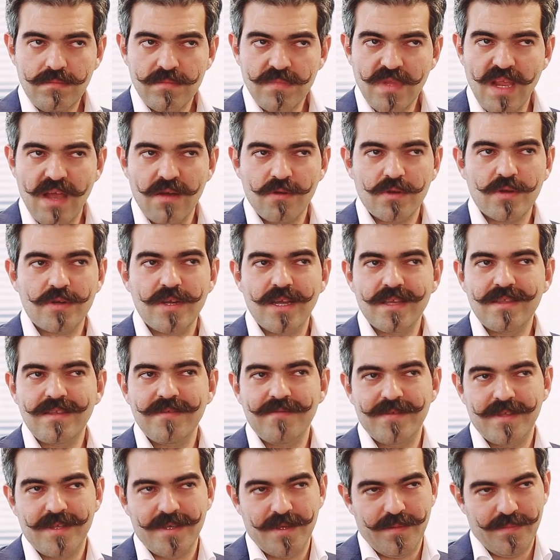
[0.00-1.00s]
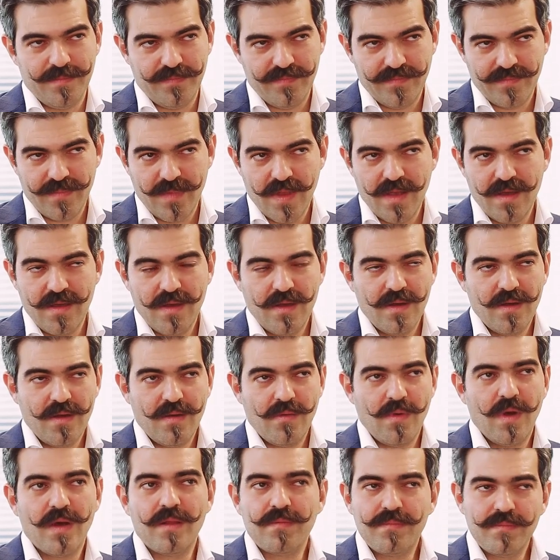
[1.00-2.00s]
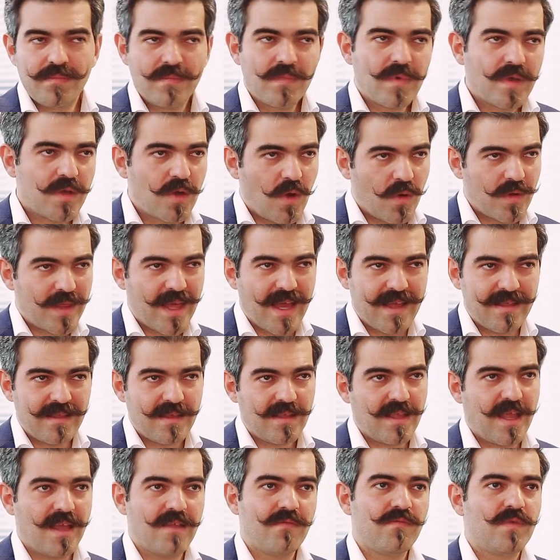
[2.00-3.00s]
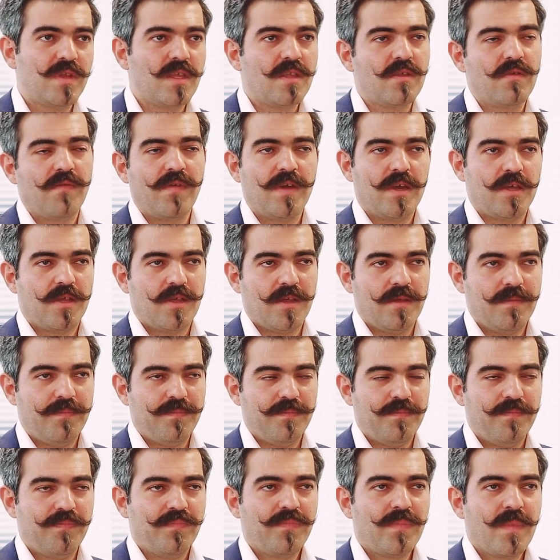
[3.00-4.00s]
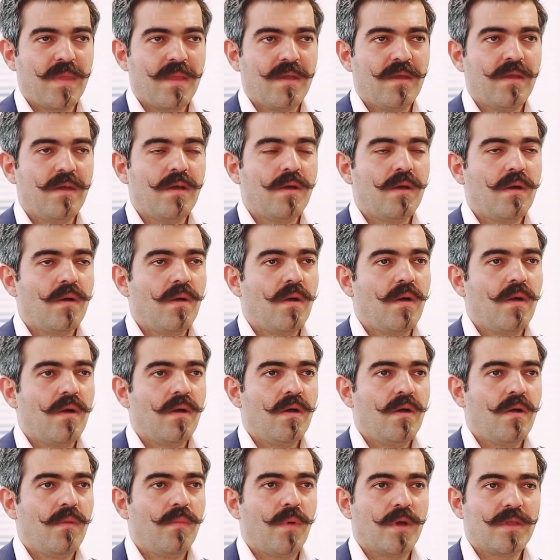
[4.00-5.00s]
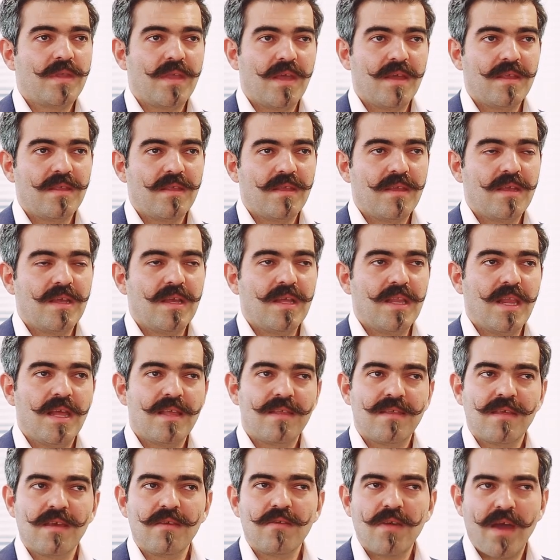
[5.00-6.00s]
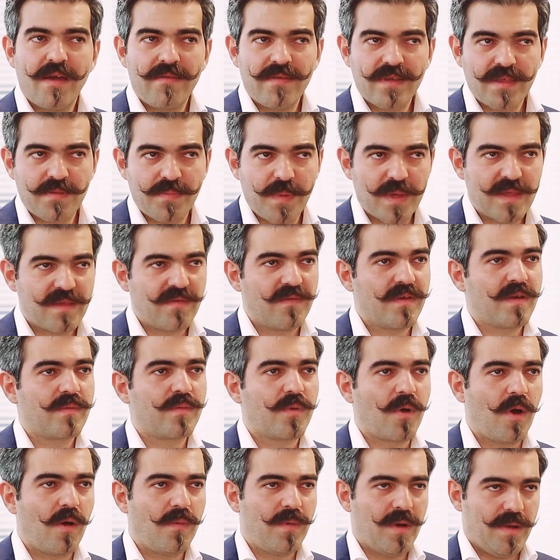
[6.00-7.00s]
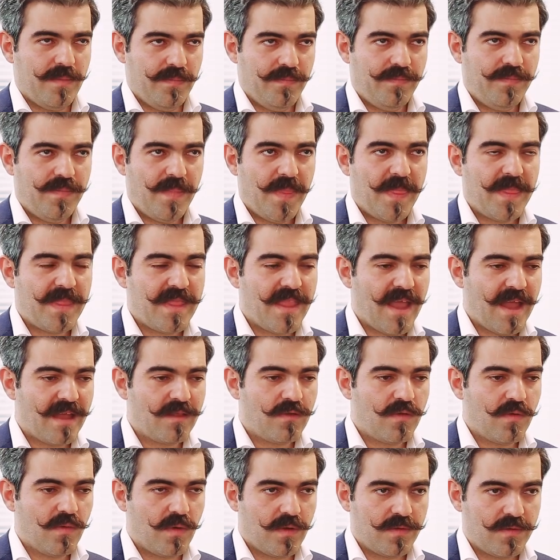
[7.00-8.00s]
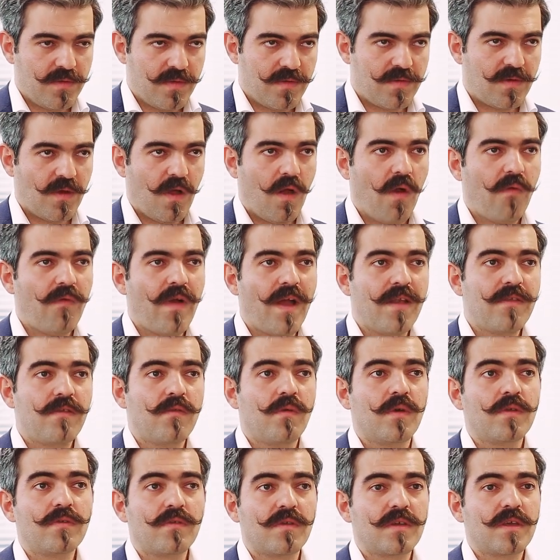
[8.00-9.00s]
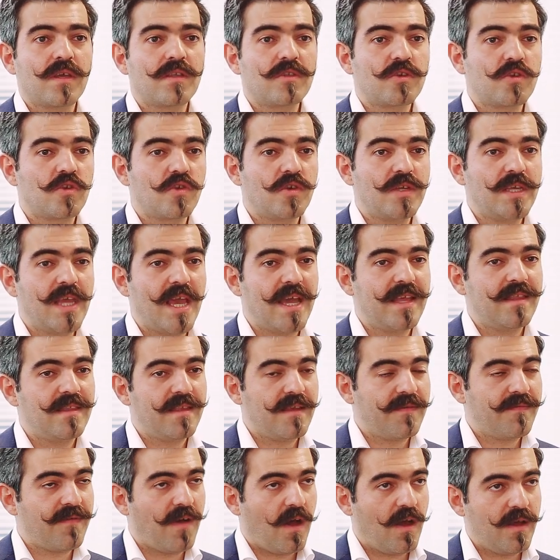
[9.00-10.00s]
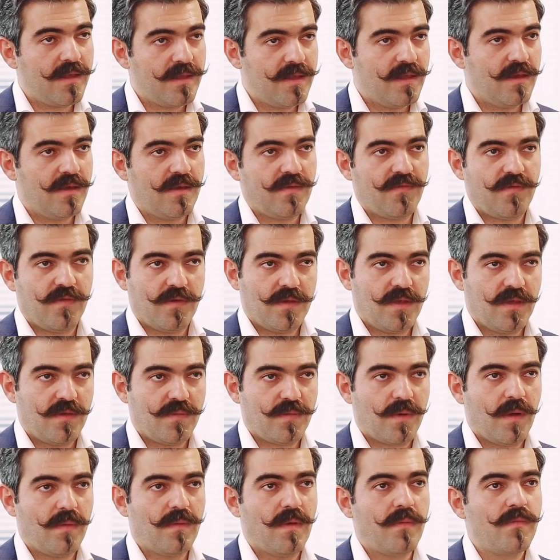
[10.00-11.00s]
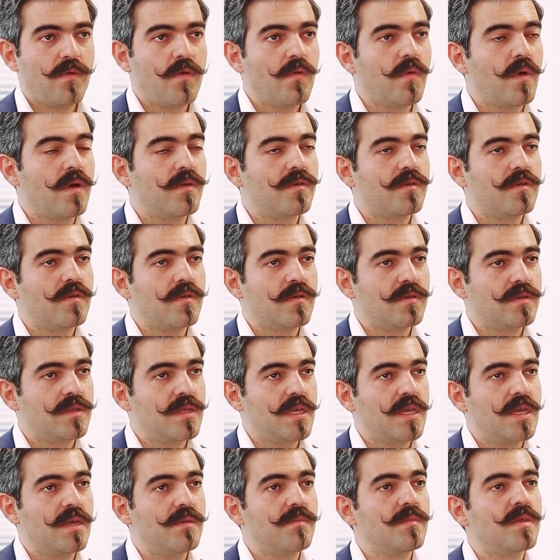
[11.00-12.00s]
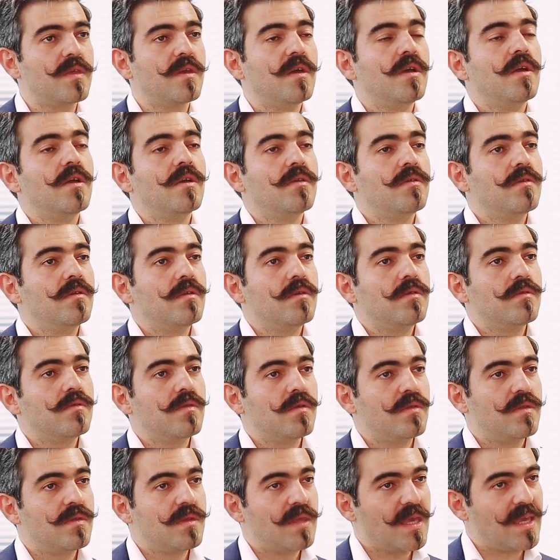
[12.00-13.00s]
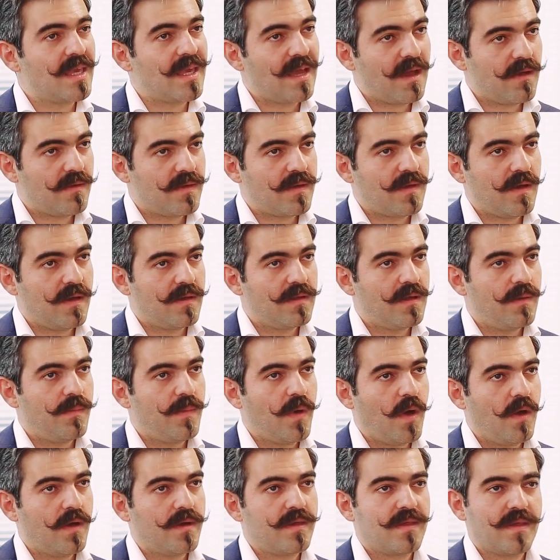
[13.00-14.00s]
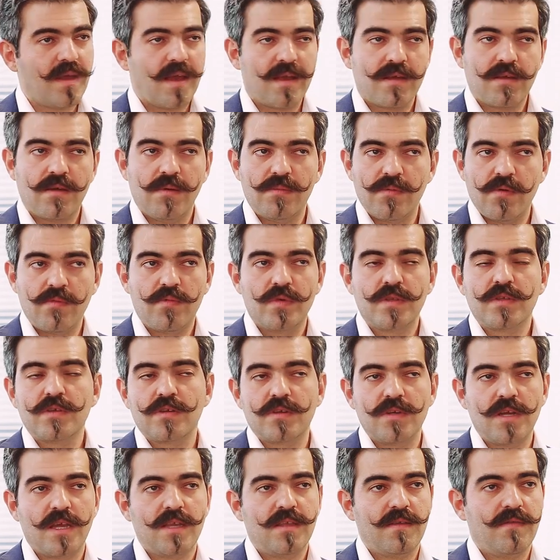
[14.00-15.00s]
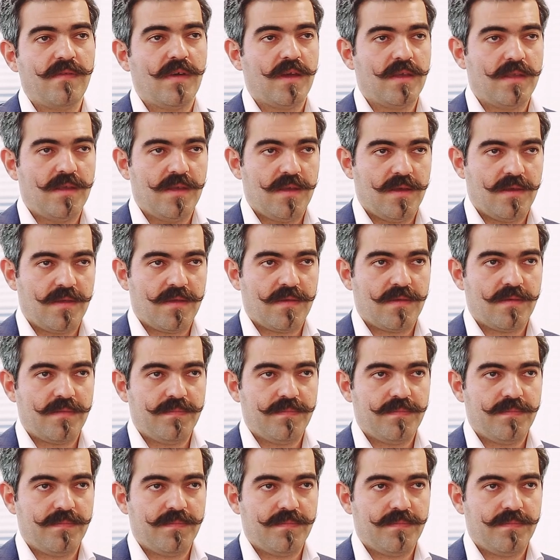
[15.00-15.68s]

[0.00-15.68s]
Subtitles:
Now, creativity, well, goes hand in hand with innovation. But then, let's say you have a specific problem that you want to solve, and you want to get creative ideas for this problem. You want your teams to think outside the box and come up with creative ideas.